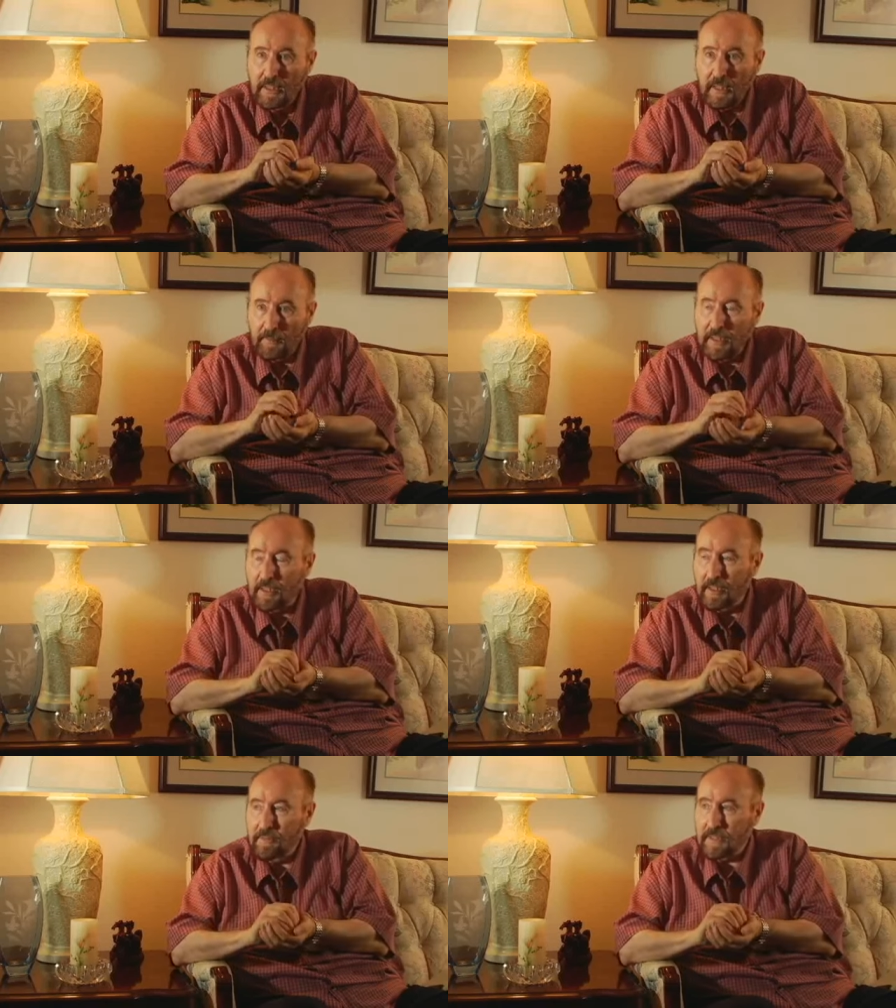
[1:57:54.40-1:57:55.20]
It
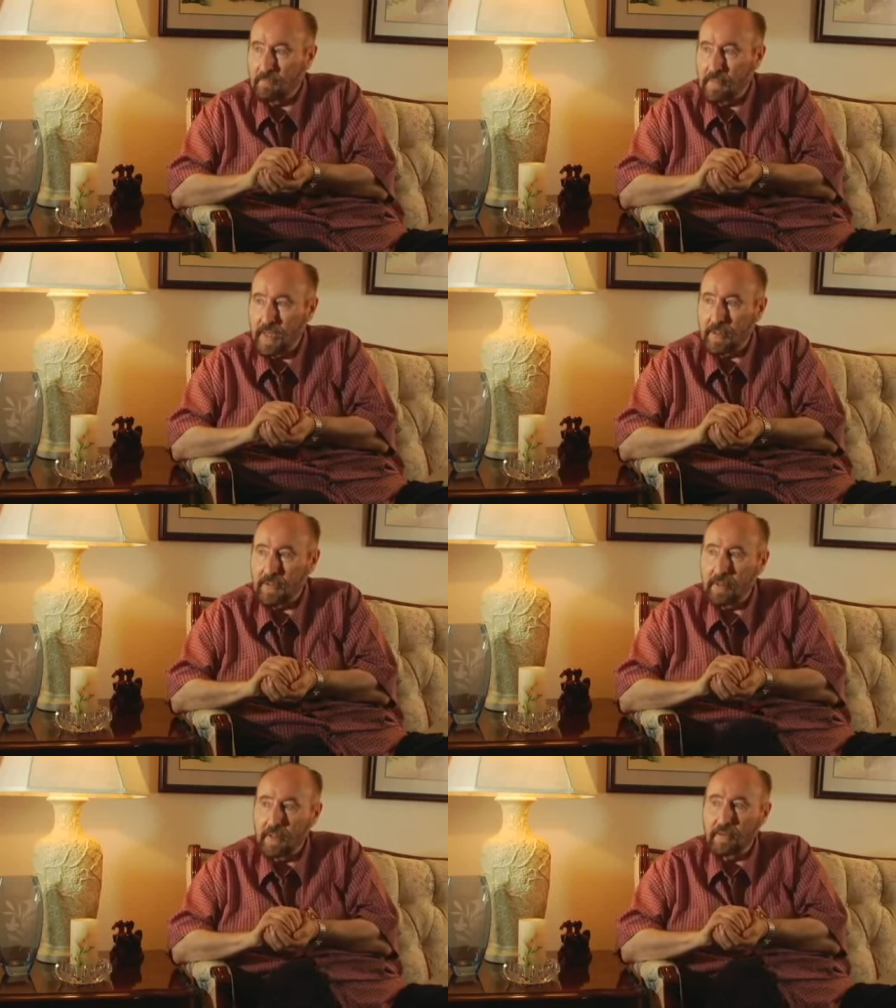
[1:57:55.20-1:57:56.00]
becomes a
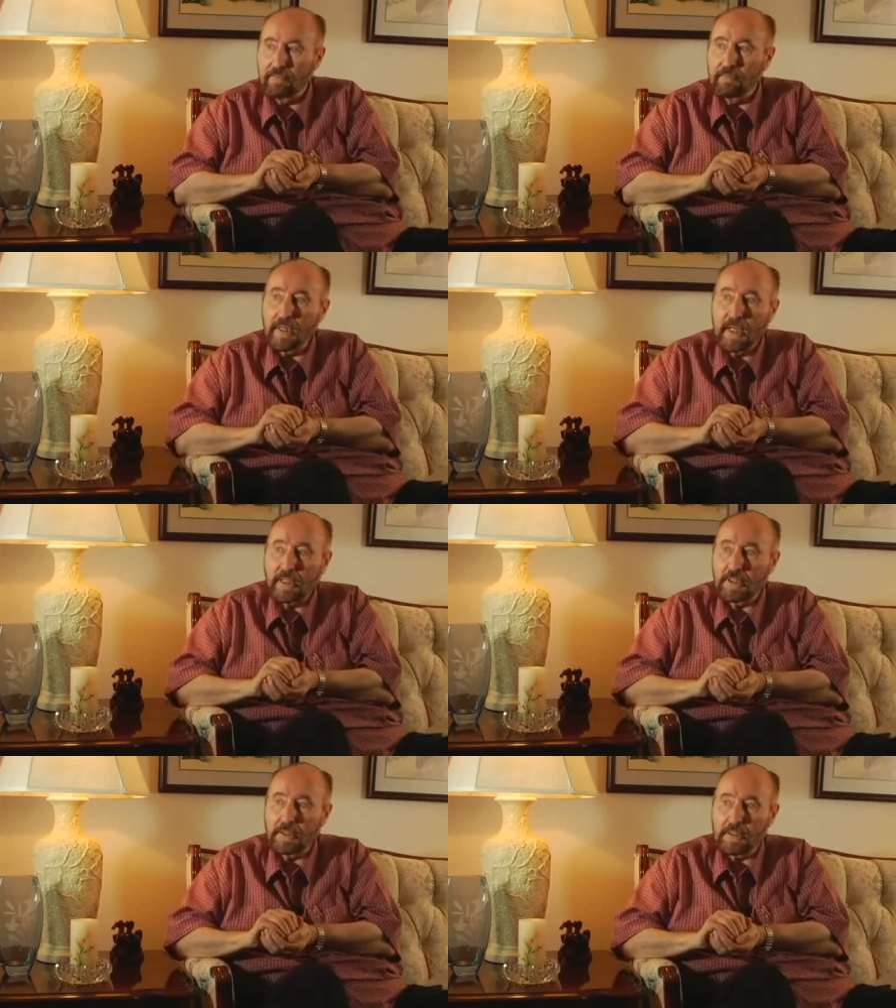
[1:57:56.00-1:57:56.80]
matter of
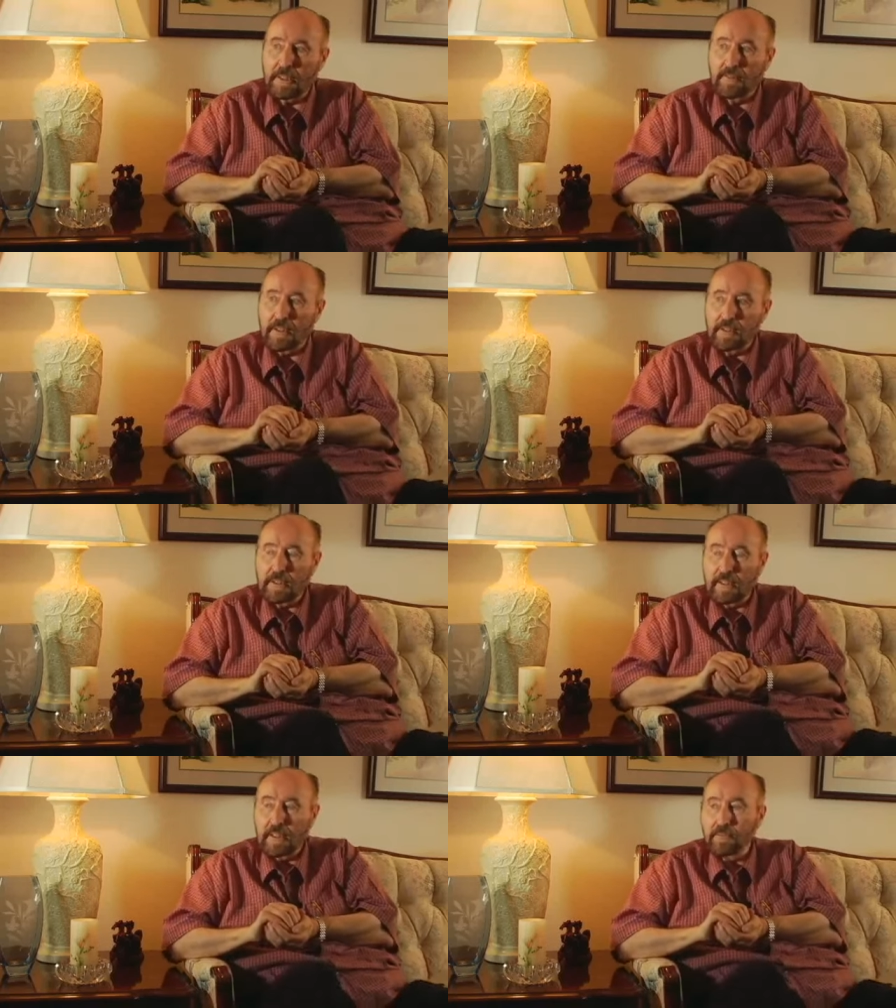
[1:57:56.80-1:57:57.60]
national
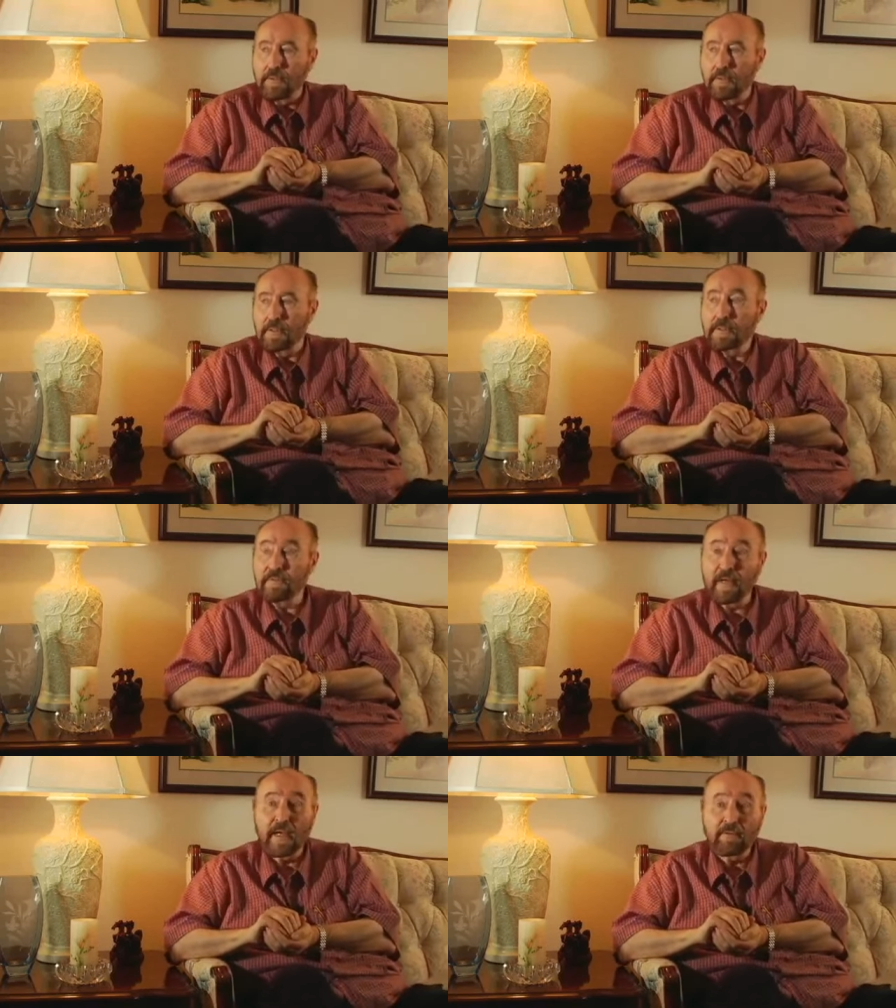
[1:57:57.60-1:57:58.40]
dominance at that point,
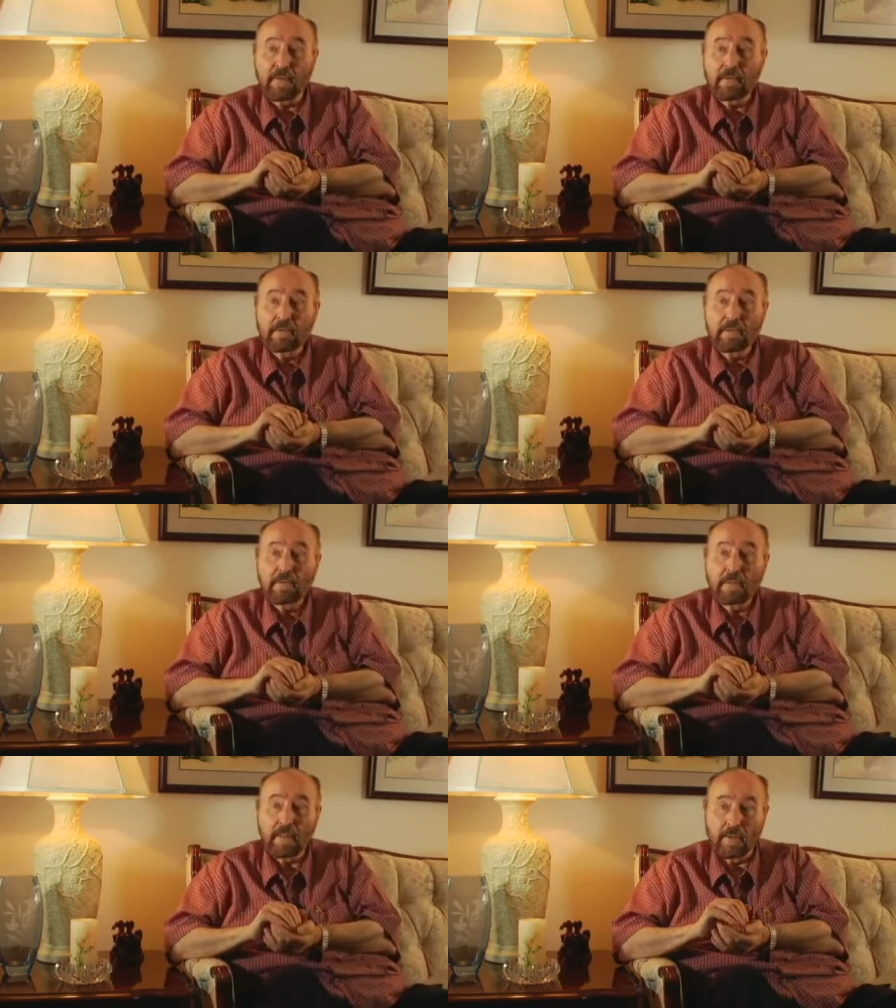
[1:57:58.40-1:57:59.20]
survival.
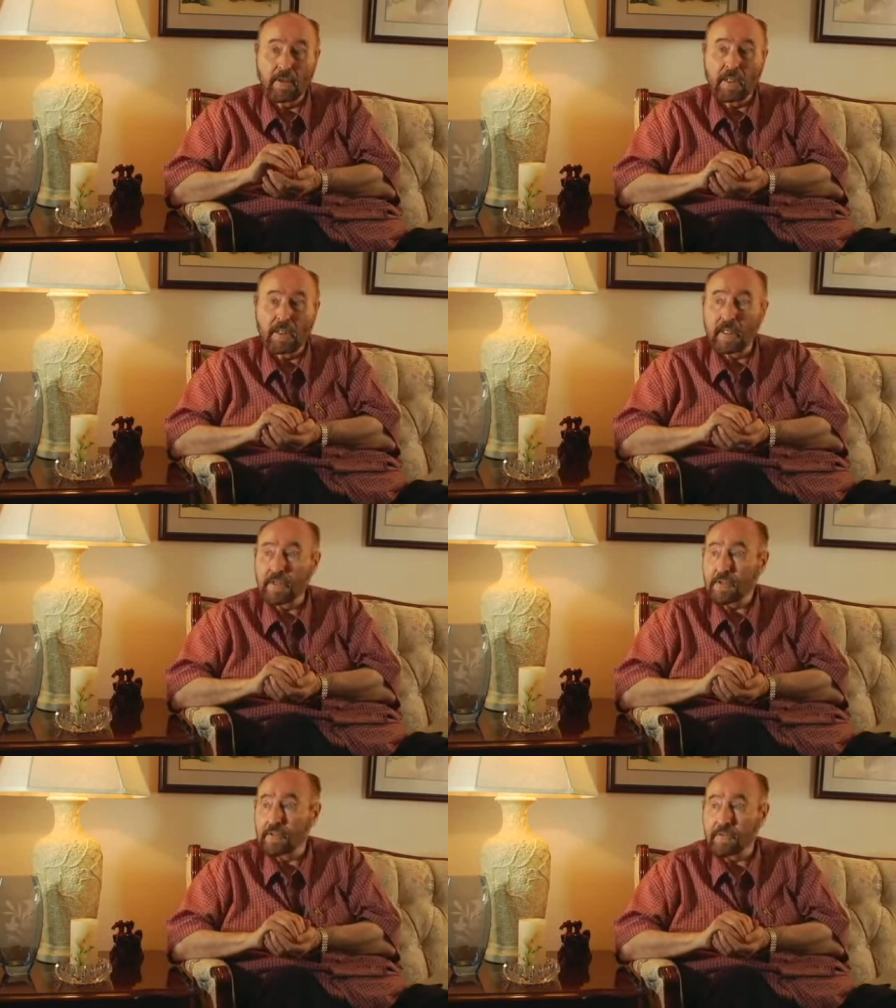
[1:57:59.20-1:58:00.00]
They would call it
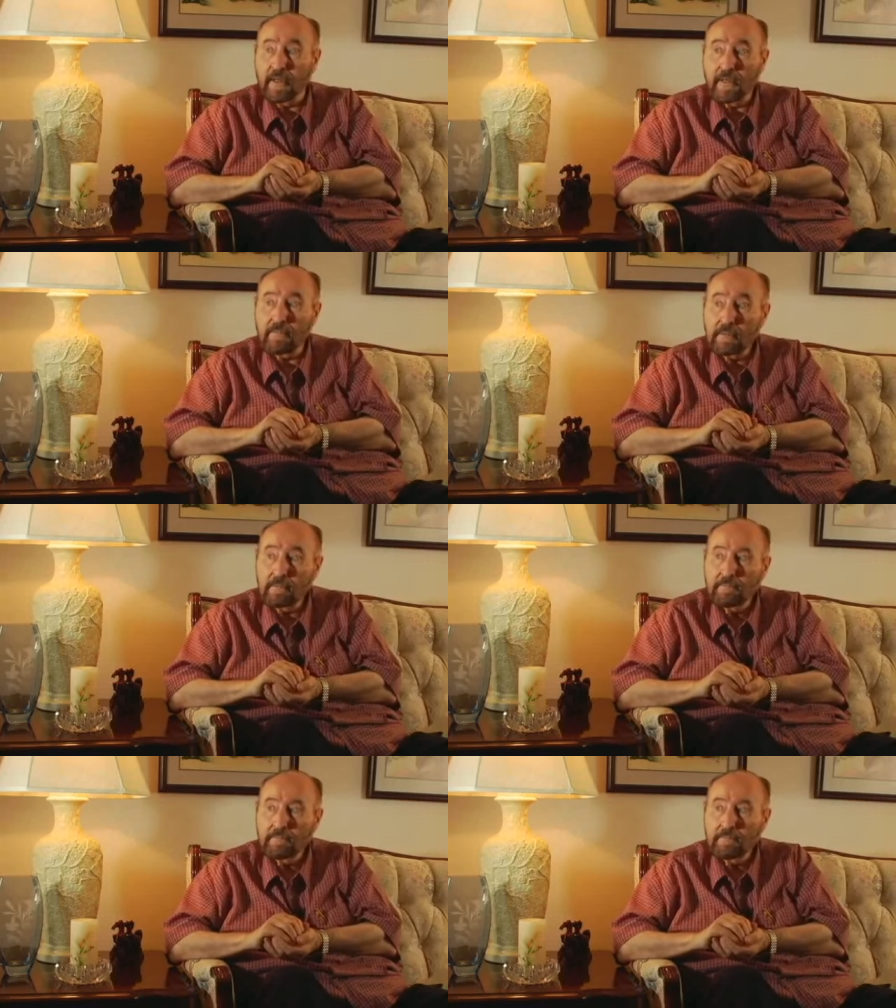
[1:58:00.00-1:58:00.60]
national survival.